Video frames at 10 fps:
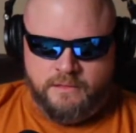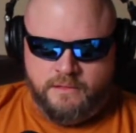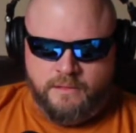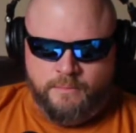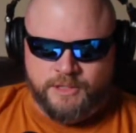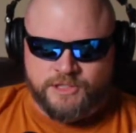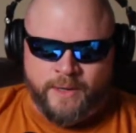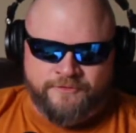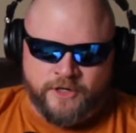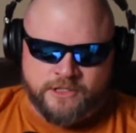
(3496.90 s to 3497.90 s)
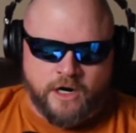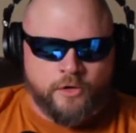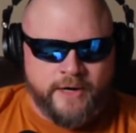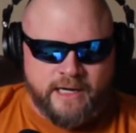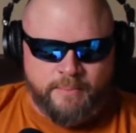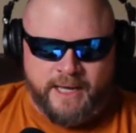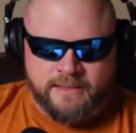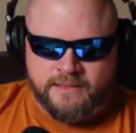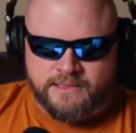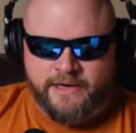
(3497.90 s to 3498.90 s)
But so when I first started reading about
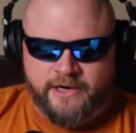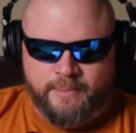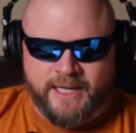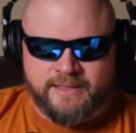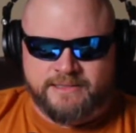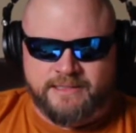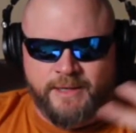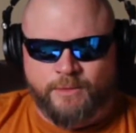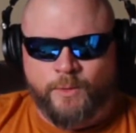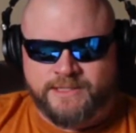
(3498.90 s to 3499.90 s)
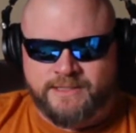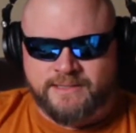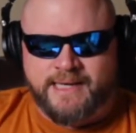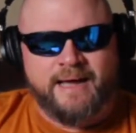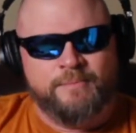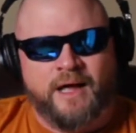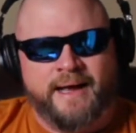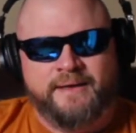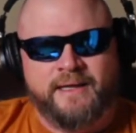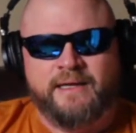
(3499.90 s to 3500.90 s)
this and hearing about this, I'm like, well, what's the
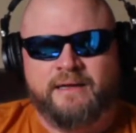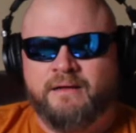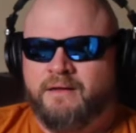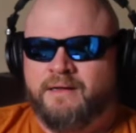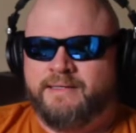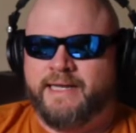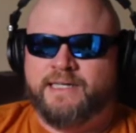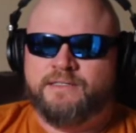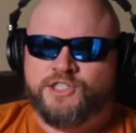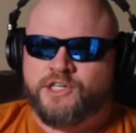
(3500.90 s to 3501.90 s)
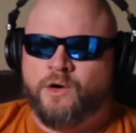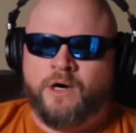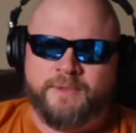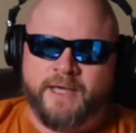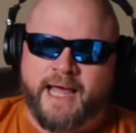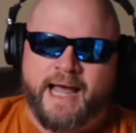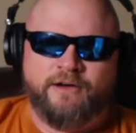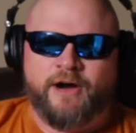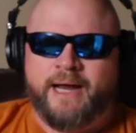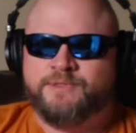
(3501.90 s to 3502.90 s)
timeline? Did he show up, the guy
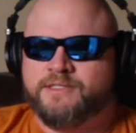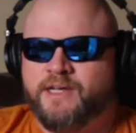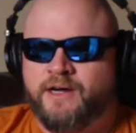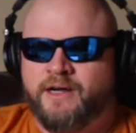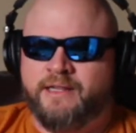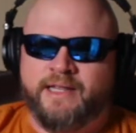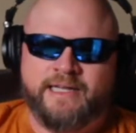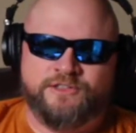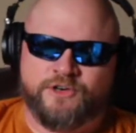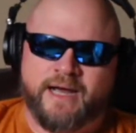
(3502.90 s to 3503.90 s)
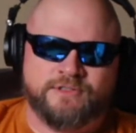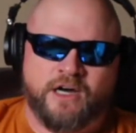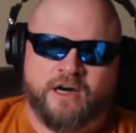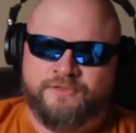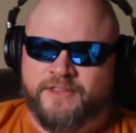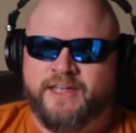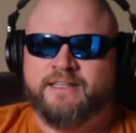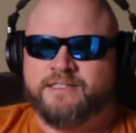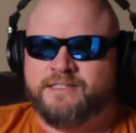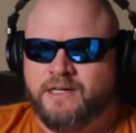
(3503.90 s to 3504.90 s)
grabs his gun, and then he drives off, and then
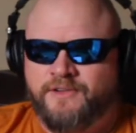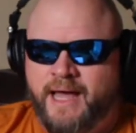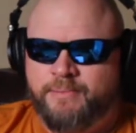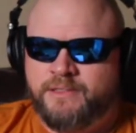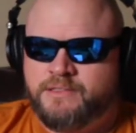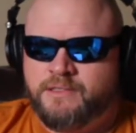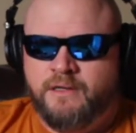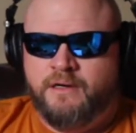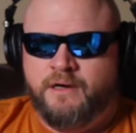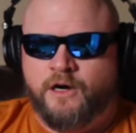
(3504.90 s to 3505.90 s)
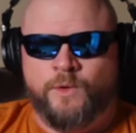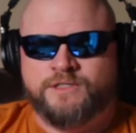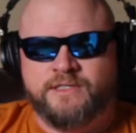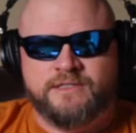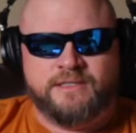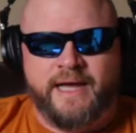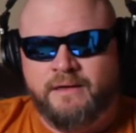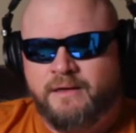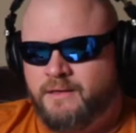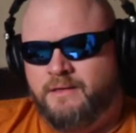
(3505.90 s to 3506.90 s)
this stuff happens? Or was this like
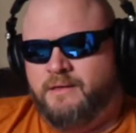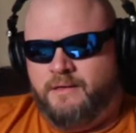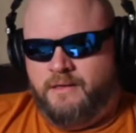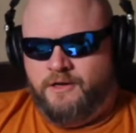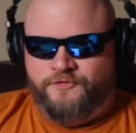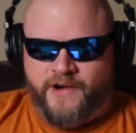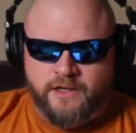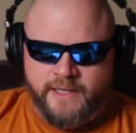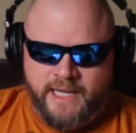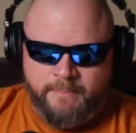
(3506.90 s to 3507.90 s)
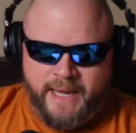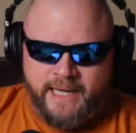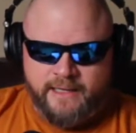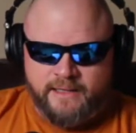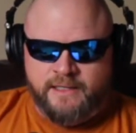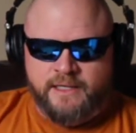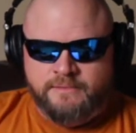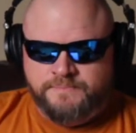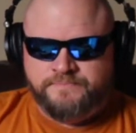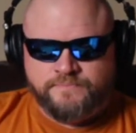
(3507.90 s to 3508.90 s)
fairly
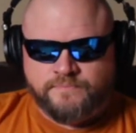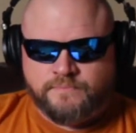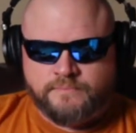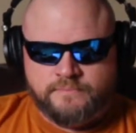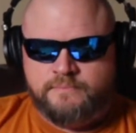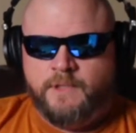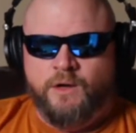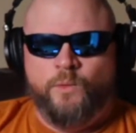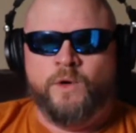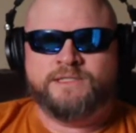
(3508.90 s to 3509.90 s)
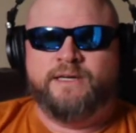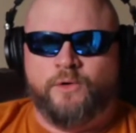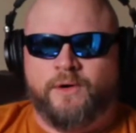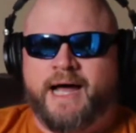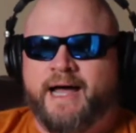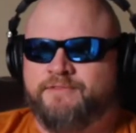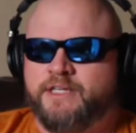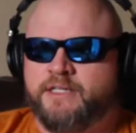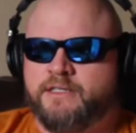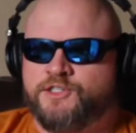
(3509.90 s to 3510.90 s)
immediately, once he arrived,
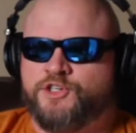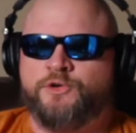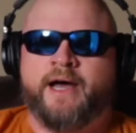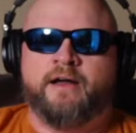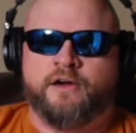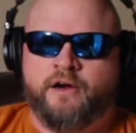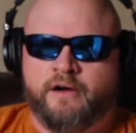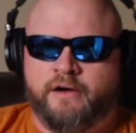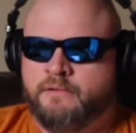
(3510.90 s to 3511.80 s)
did this shootout occur?